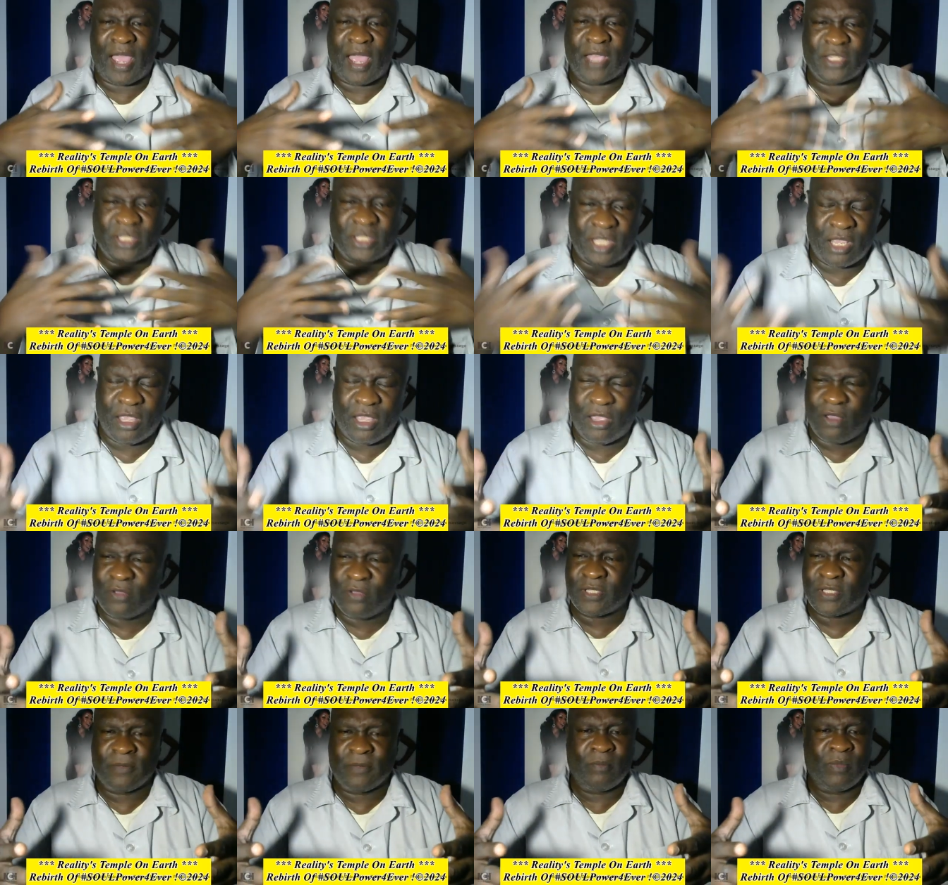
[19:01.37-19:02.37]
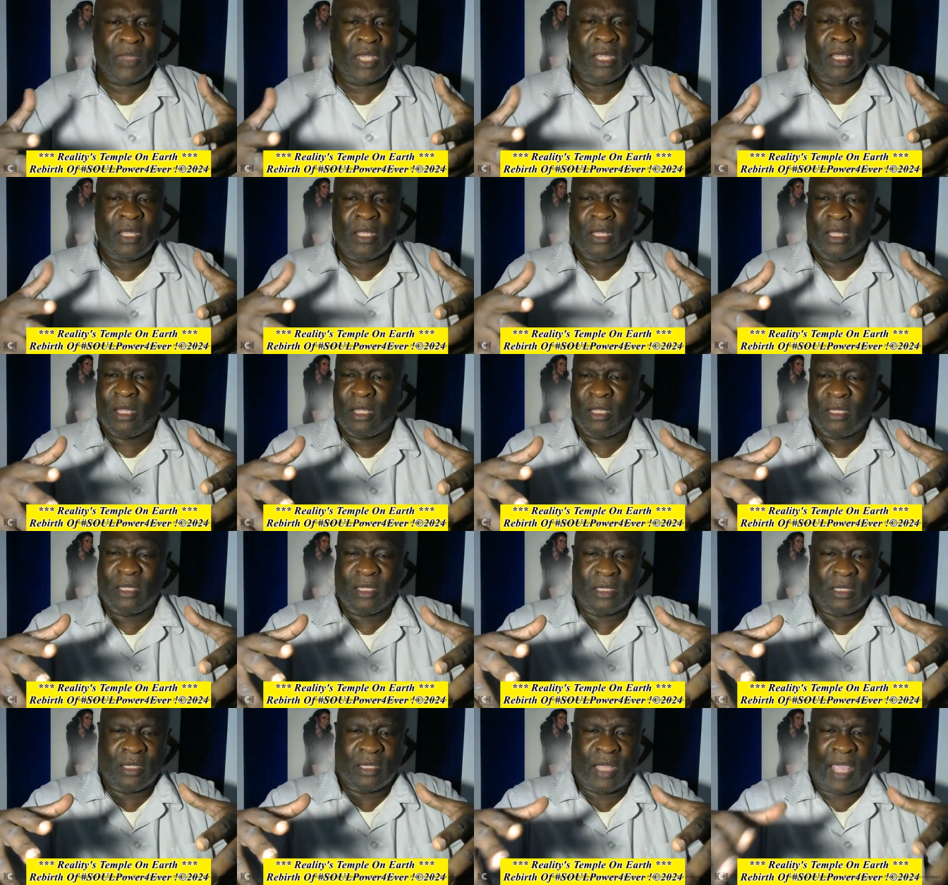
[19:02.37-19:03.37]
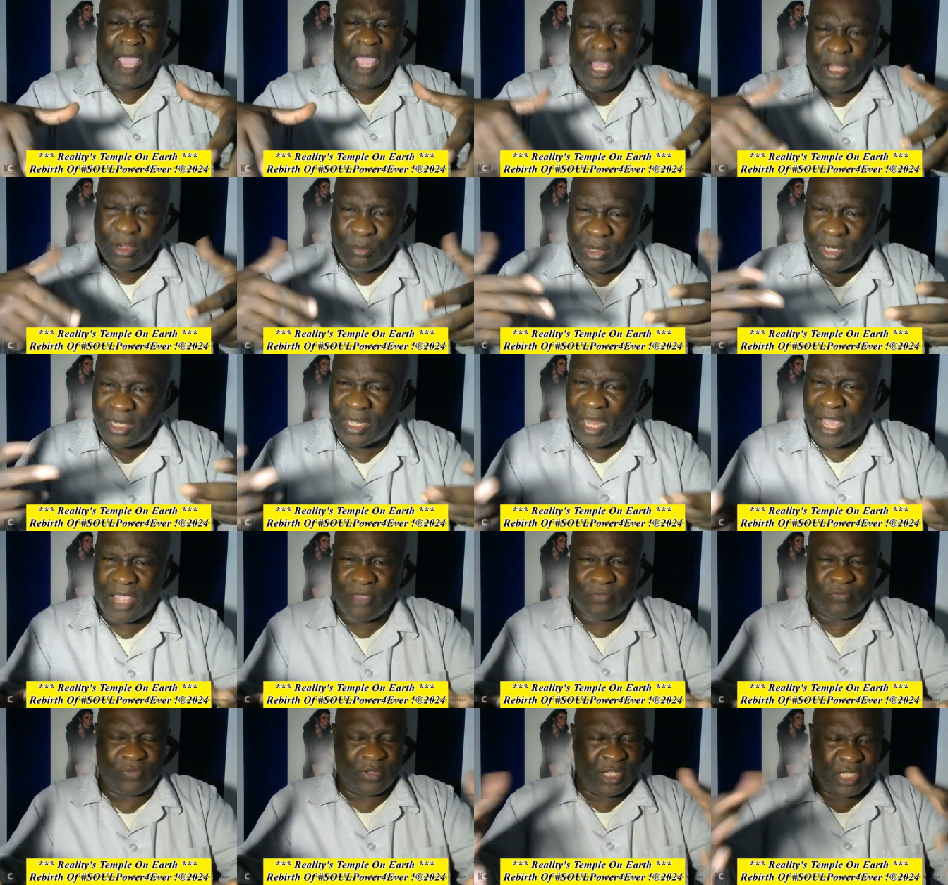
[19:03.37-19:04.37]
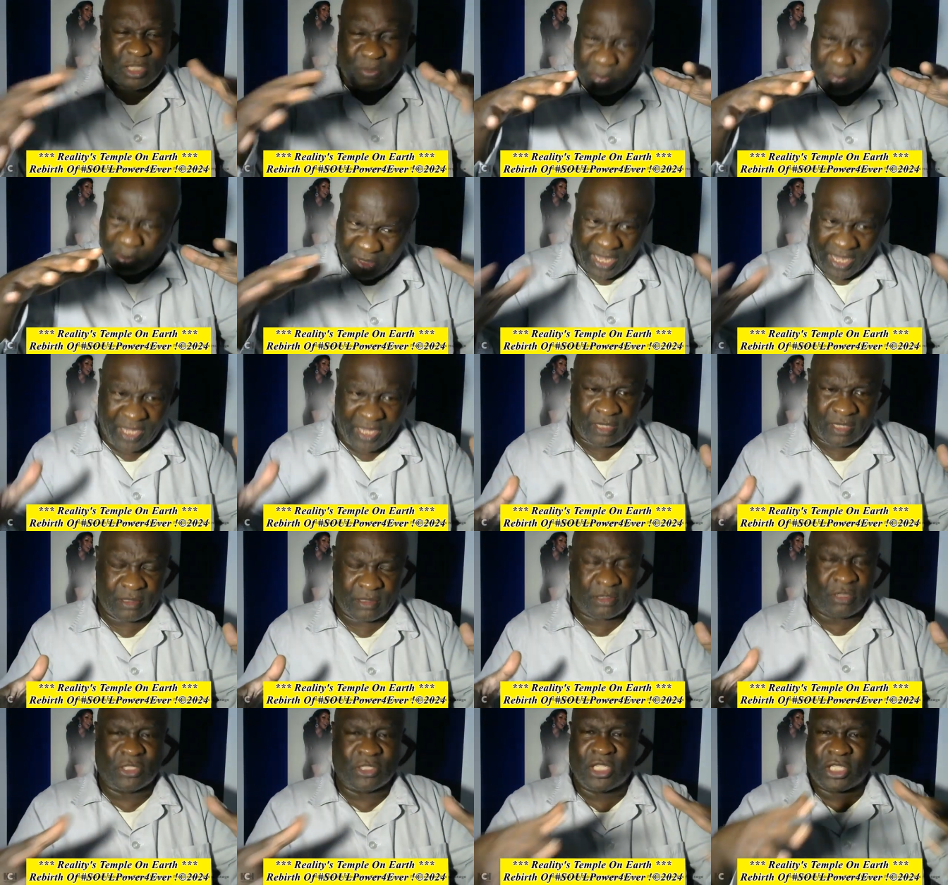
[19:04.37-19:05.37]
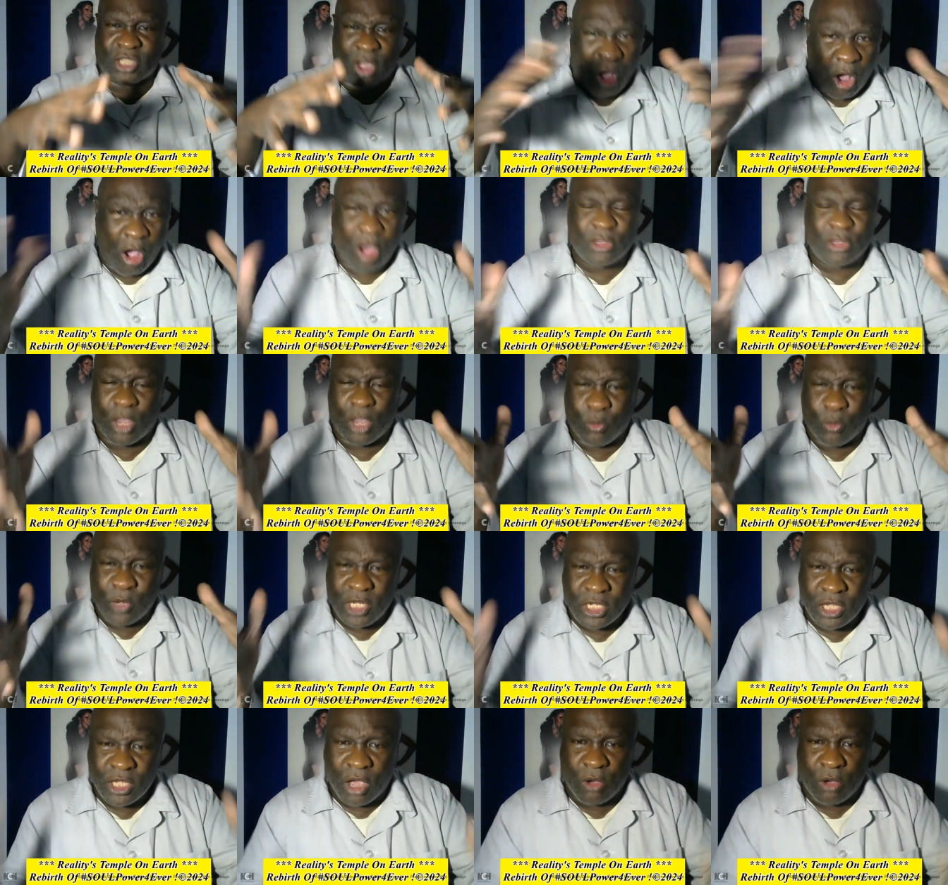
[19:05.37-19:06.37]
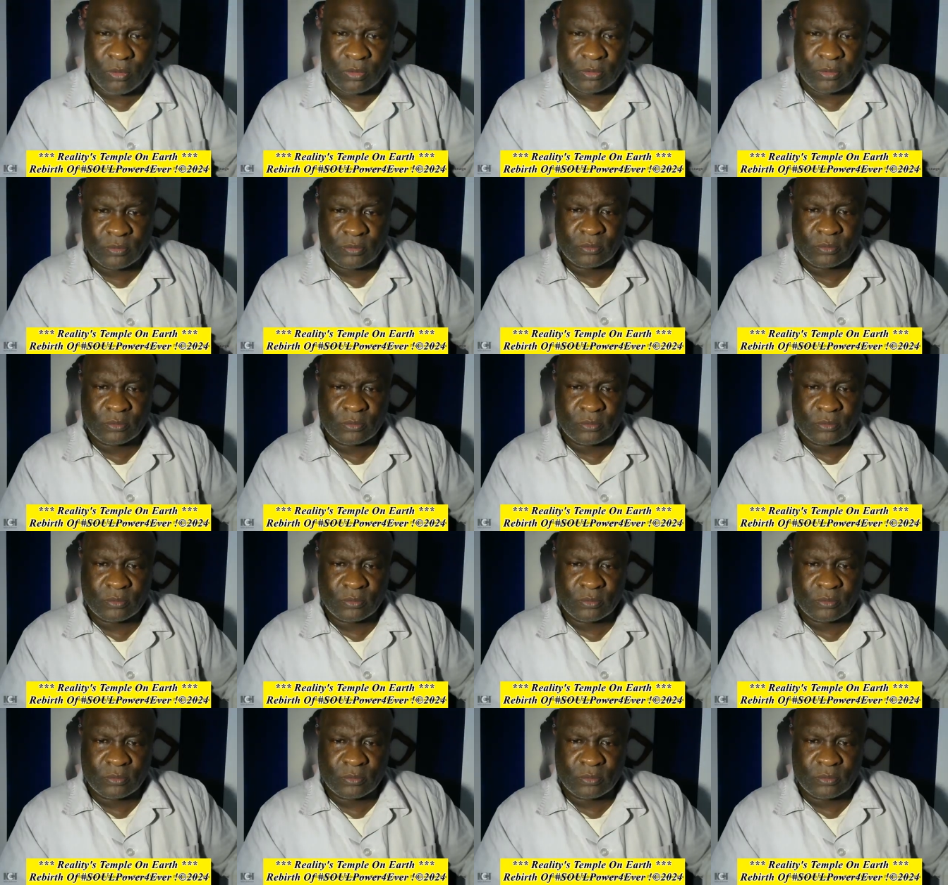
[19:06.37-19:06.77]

ourselves and animal life in this planet because it's all that we know.